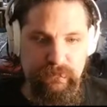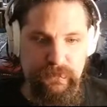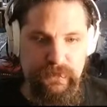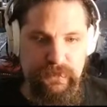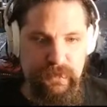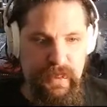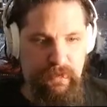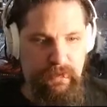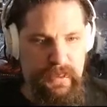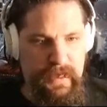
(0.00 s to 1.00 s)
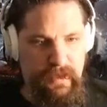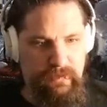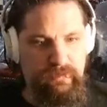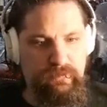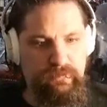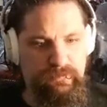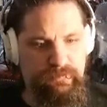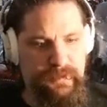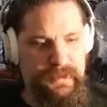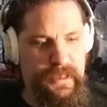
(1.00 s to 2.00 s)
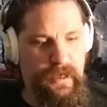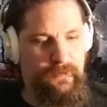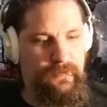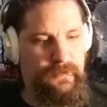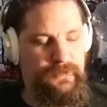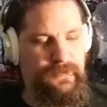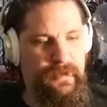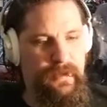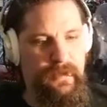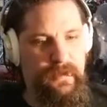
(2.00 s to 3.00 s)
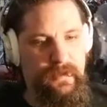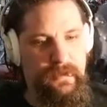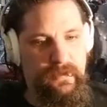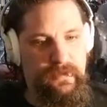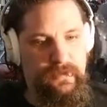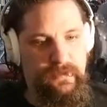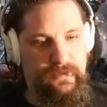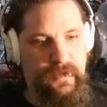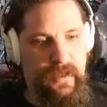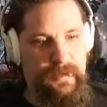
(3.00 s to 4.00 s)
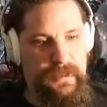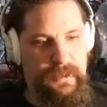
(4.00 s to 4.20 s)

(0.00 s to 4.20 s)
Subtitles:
So now we gotta be careful. You saw me get